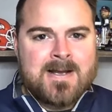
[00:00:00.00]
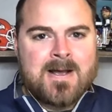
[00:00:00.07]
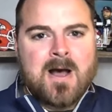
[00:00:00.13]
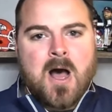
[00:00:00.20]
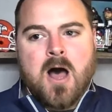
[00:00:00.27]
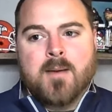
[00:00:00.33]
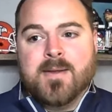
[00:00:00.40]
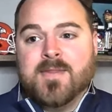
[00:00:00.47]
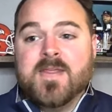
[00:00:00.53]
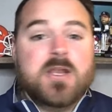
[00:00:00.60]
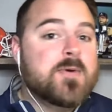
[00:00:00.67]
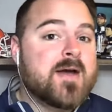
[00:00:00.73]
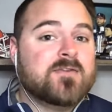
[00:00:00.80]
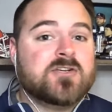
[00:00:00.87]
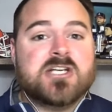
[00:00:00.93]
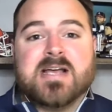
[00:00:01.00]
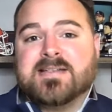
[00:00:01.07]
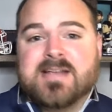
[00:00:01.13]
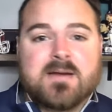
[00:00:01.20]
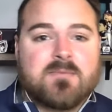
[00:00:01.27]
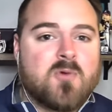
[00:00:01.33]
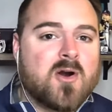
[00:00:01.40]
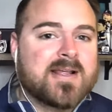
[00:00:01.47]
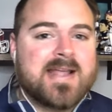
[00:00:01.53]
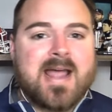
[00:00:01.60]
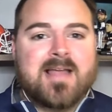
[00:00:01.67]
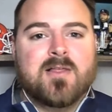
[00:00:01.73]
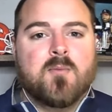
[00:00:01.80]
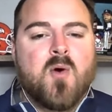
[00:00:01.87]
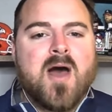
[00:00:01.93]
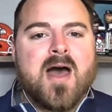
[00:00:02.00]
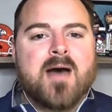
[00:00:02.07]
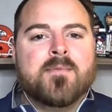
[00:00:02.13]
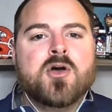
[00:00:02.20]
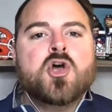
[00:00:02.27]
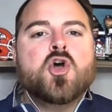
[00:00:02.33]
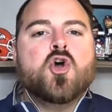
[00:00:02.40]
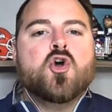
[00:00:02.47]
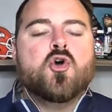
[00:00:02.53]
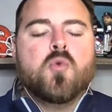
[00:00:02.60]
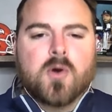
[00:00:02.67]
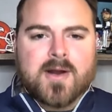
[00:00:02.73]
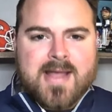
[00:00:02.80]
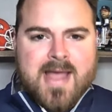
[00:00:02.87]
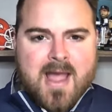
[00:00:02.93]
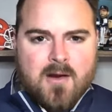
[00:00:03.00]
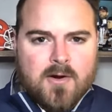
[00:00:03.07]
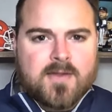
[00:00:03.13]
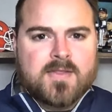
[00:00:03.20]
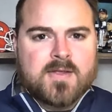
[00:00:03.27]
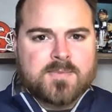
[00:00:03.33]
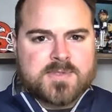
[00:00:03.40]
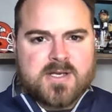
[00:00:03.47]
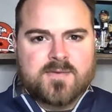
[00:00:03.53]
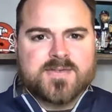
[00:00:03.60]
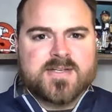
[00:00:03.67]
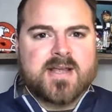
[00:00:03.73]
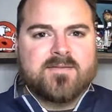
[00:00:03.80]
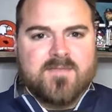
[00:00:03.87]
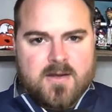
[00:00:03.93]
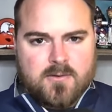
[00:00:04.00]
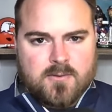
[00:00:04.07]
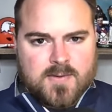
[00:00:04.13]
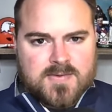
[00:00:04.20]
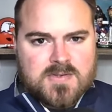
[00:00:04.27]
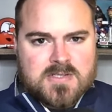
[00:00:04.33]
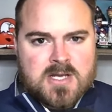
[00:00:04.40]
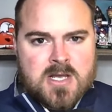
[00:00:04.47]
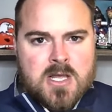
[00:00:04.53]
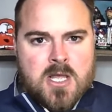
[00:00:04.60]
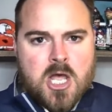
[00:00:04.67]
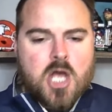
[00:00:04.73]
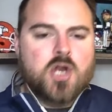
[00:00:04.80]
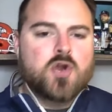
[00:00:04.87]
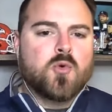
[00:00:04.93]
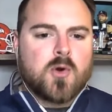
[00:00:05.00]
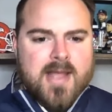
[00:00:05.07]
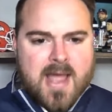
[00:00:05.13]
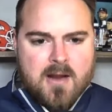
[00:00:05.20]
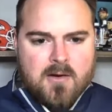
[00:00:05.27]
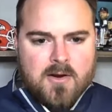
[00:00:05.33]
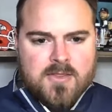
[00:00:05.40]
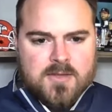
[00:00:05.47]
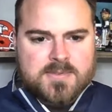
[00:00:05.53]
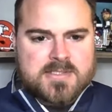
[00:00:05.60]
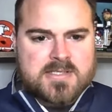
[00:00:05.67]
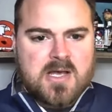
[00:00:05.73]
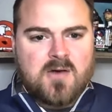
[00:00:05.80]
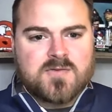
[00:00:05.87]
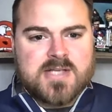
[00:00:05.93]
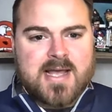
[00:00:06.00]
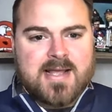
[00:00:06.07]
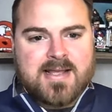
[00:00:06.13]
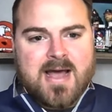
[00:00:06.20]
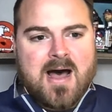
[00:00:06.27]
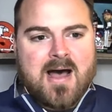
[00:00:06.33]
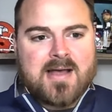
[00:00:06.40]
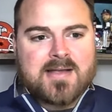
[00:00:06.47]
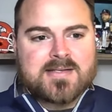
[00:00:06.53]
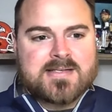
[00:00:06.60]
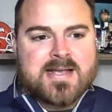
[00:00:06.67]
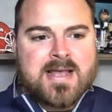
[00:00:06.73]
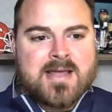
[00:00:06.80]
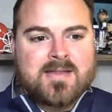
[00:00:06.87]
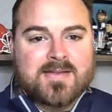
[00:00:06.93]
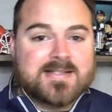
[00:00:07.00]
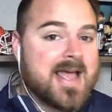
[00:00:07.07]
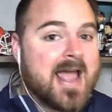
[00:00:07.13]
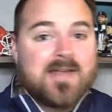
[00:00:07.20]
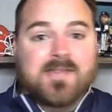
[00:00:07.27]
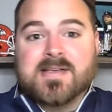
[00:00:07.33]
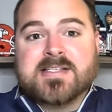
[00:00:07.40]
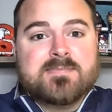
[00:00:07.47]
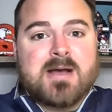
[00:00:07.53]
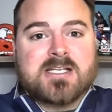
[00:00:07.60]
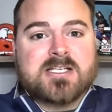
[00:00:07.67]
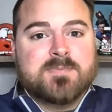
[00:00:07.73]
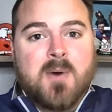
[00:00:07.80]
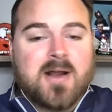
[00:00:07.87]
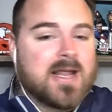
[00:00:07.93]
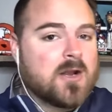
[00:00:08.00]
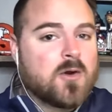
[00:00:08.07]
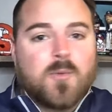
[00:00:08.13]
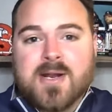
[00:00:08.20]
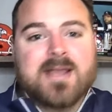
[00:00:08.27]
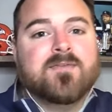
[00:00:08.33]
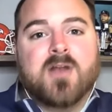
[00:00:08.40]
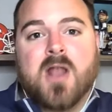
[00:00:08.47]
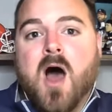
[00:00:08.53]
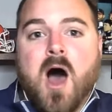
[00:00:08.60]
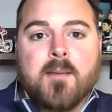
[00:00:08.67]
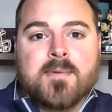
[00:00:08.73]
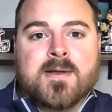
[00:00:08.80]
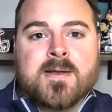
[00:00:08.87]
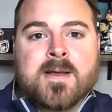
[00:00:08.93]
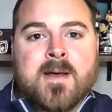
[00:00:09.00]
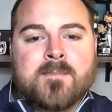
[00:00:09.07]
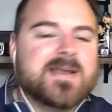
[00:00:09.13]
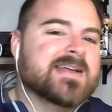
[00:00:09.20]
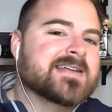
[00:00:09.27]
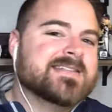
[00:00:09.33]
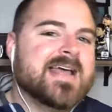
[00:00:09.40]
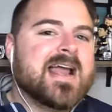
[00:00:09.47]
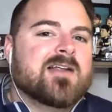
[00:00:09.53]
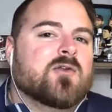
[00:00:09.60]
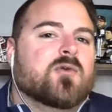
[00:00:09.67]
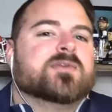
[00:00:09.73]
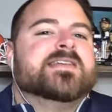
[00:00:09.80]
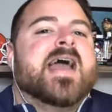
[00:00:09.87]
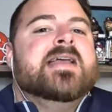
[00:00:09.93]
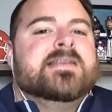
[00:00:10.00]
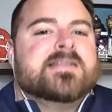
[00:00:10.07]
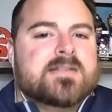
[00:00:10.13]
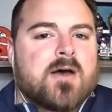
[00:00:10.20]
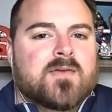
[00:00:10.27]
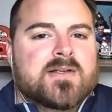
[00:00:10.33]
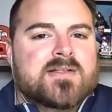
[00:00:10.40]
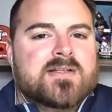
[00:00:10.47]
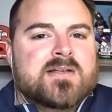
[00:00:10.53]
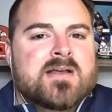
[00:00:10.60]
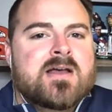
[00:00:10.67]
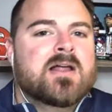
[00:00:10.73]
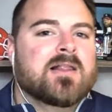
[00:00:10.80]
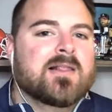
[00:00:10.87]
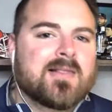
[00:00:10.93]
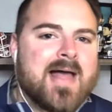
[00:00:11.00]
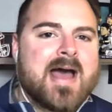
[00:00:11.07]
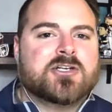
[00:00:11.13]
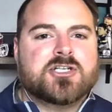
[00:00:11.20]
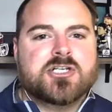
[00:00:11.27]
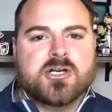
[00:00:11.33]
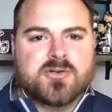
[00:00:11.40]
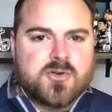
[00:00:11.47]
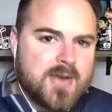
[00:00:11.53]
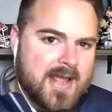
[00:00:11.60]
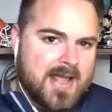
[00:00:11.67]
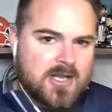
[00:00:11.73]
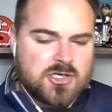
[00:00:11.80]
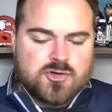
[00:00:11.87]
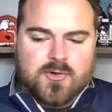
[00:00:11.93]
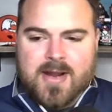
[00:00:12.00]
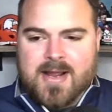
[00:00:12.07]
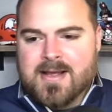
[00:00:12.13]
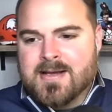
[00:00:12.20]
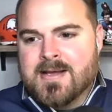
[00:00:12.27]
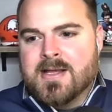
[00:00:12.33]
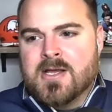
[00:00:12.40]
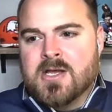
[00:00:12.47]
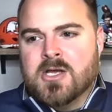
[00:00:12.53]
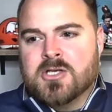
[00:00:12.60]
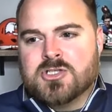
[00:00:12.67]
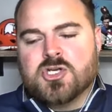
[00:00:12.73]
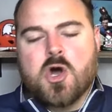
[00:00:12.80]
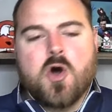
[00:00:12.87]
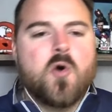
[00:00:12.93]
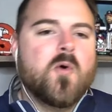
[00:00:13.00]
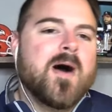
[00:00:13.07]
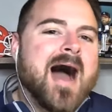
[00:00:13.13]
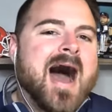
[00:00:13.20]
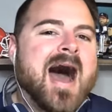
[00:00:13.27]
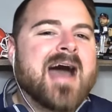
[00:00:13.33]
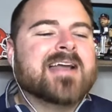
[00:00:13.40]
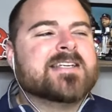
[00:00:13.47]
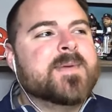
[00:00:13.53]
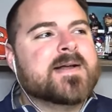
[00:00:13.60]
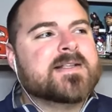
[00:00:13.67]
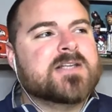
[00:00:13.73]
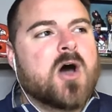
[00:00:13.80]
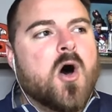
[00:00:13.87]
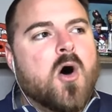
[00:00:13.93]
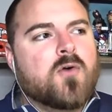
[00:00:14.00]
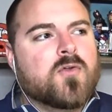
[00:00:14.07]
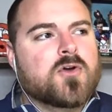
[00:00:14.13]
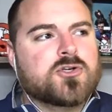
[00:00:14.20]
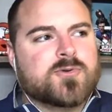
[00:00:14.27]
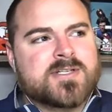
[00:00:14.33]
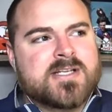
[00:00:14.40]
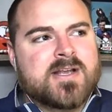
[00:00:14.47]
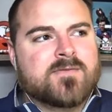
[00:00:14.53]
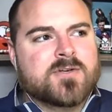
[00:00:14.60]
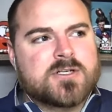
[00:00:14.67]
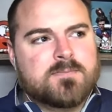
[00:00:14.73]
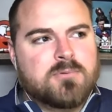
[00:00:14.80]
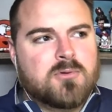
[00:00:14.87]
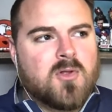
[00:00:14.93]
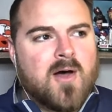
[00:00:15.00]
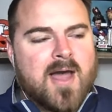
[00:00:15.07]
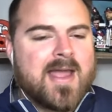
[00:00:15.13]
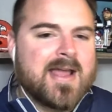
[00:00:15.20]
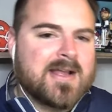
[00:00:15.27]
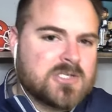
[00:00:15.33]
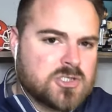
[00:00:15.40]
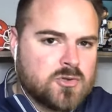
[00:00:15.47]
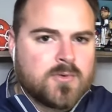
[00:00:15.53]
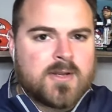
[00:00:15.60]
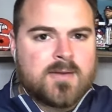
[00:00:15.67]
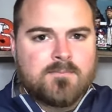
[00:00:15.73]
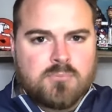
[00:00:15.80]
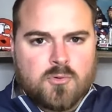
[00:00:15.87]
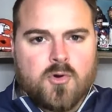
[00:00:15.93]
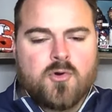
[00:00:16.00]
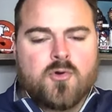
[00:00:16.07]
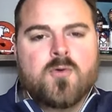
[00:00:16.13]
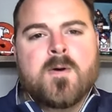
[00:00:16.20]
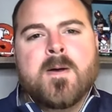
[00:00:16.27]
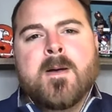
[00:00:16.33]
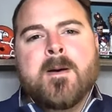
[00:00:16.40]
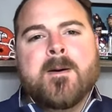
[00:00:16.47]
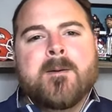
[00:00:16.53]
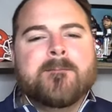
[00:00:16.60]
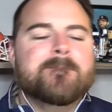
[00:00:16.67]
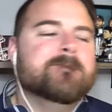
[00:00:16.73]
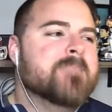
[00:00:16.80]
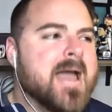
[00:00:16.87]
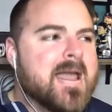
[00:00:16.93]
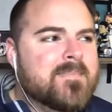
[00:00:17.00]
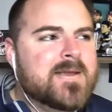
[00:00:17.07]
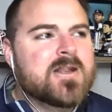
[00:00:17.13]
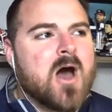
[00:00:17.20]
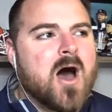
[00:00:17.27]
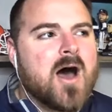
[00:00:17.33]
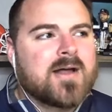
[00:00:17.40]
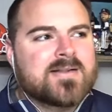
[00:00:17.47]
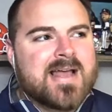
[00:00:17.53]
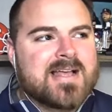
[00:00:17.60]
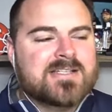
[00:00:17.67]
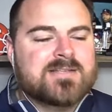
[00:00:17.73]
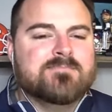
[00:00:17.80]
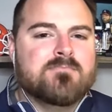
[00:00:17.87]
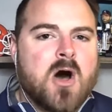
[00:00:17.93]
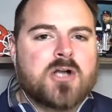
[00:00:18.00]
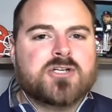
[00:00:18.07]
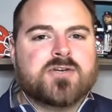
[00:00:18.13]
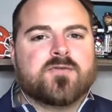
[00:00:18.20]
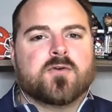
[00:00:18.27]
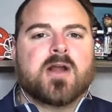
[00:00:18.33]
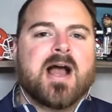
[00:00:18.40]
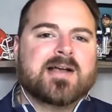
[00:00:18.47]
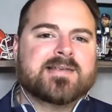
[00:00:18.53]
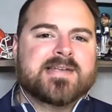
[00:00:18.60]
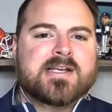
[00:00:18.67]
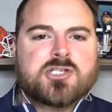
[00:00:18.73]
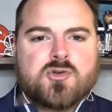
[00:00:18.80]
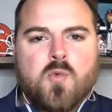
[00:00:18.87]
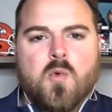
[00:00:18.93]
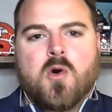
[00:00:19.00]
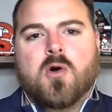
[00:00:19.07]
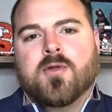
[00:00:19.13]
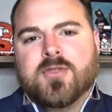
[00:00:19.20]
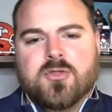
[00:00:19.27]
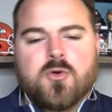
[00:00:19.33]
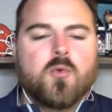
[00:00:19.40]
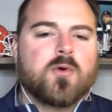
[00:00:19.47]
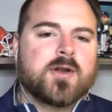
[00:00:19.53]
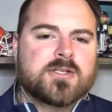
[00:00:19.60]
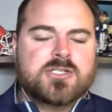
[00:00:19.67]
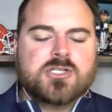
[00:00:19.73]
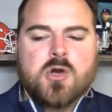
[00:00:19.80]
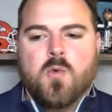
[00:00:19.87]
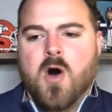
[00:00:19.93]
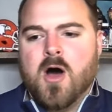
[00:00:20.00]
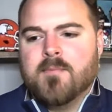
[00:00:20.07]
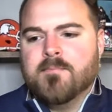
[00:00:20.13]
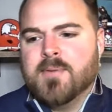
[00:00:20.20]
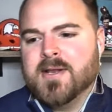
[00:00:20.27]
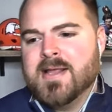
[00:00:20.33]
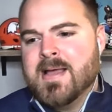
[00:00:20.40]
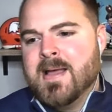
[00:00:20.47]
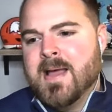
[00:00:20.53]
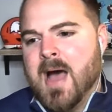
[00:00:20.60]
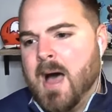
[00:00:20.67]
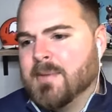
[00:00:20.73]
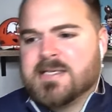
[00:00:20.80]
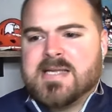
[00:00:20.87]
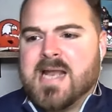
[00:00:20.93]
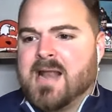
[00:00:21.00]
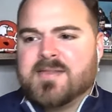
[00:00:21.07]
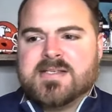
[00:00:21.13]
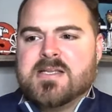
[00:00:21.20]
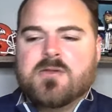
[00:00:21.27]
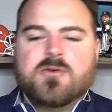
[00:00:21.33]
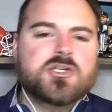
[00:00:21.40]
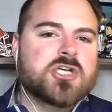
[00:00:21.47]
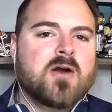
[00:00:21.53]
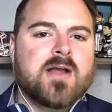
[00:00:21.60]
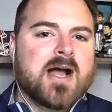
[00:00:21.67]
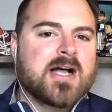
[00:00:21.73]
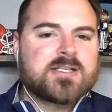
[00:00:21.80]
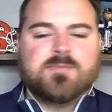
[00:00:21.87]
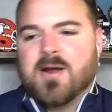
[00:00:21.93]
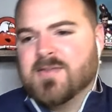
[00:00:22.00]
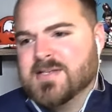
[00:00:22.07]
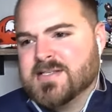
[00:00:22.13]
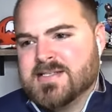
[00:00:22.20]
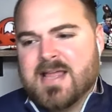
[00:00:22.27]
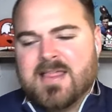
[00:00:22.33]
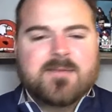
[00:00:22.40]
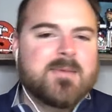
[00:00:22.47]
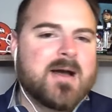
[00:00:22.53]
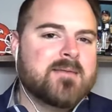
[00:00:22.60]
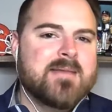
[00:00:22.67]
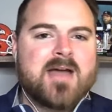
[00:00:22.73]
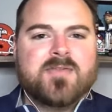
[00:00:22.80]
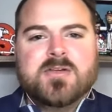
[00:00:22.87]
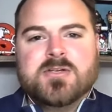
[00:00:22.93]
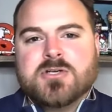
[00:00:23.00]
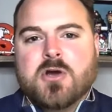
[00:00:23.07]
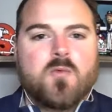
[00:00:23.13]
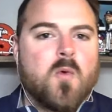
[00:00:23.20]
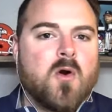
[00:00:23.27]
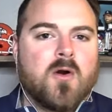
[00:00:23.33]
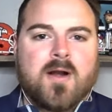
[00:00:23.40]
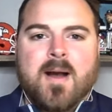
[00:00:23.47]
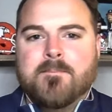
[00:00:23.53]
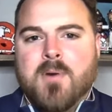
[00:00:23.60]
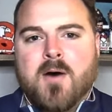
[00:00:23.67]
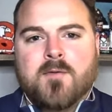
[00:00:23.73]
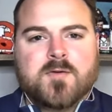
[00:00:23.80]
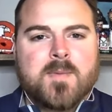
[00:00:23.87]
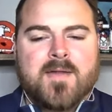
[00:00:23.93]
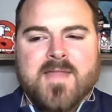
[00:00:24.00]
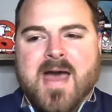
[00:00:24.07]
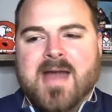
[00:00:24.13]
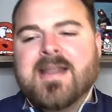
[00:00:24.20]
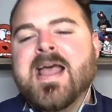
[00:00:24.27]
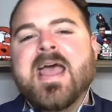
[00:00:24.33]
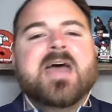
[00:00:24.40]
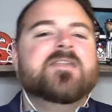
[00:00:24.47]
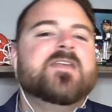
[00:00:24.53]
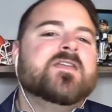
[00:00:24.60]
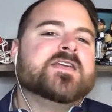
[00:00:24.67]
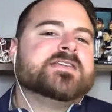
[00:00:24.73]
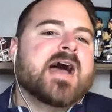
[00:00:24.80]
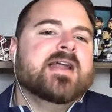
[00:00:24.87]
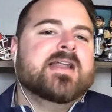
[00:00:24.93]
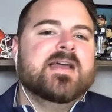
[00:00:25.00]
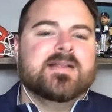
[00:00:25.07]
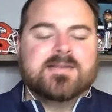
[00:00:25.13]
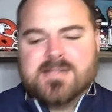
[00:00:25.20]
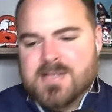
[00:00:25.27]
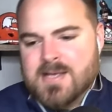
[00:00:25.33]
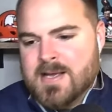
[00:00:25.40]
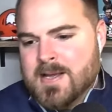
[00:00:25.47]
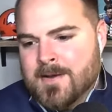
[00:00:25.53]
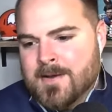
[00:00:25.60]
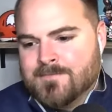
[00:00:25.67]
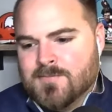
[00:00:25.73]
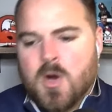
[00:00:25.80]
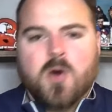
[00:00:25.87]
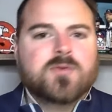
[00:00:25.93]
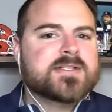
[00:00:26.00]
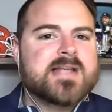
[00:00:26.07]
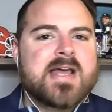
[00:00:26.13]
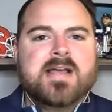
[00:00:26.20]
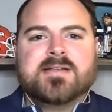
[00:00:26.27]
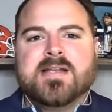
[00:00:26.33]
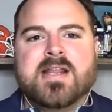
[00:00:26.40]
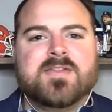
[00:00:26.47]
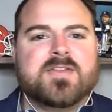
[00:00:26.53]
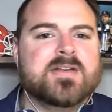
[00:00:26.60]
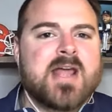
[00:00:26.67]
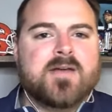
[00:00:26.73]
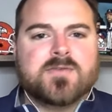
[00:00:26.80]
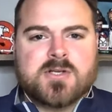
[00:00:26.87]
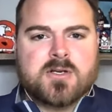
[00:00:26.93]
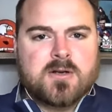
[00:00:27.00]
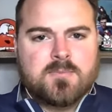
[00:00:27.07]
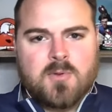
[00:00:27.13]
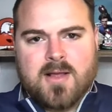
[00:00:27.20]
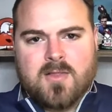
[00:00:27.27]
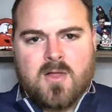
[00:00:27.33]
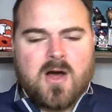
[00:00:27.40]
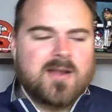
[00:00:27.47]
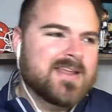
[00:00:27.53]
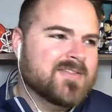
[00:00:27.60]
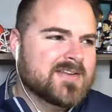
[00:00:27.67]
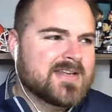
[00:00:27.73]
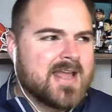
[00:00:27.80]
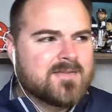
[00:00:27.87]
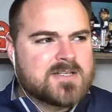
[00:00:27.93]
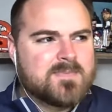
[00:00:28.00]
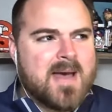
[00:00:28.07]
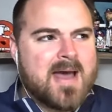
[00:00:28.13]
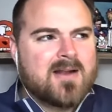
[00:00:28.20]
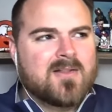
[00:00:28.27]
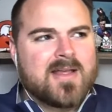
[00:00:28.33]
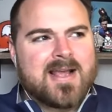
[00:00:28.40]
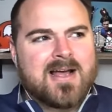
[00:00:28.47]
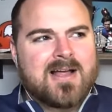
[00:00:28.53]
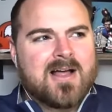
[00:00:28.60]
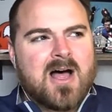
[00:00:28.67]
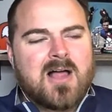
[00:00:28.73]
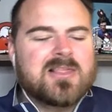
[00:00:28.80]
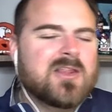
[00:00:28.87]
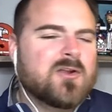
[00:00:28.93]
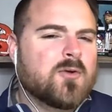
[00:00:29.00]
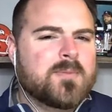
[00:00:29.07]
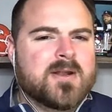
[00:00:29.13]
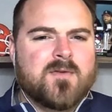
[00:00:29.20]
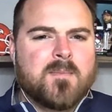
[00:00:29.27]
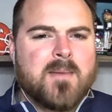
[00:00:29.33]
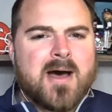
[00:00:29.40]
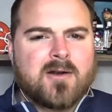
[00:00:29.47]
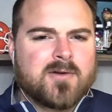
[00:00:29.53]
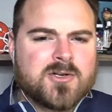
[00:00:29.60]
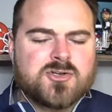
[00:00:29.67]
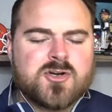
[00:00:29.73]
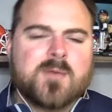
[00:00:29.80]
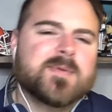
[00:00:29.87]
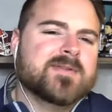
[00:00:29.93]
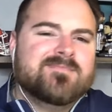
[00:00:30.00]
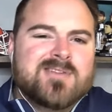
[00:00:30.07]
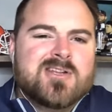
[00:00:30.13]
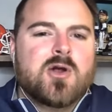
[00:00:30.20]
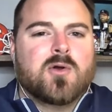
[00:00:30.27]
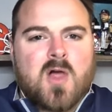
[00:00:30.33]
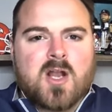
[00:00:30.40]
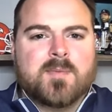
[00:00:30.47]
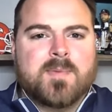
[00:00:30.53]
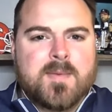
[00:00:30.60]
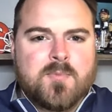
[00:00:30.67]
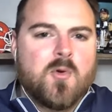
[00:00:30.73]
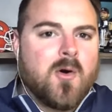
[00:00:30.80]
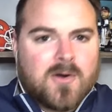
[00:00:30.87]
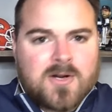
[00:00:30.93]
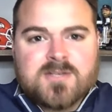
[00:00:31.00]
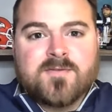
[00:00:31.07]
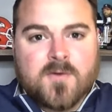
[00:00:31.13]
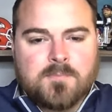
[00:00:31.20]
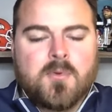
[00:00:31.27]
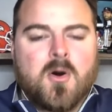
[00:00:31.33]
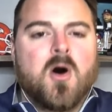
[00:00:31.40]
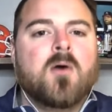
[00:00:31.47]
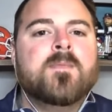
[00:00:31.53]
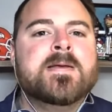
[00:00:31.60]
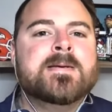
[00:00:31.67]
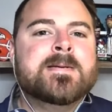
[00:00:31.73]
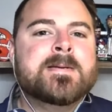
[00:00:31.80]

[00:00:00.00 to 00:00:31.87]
And then you have Chaz Nimrod and Caleb Webb, who are carrying themselves like veterans and who are carrying themselves like guys that say, hey, this is my spot. I don't want to give it up because they got a little taste of it last year due to injury. So I expect all those receivers to play, excluding Brew. Maybe not as much for guys like Squirrel and Thornton and so on, but I'm excited to see those young guys. Braylon Staley and Mike Matthews go to work. I'm pumped about that. And then the tight ends. Holden Sayes and Ethan Davis are going to play a lot. Ethan Davis battling a little bit of a minor injury, but you know a lot of people are. It's football.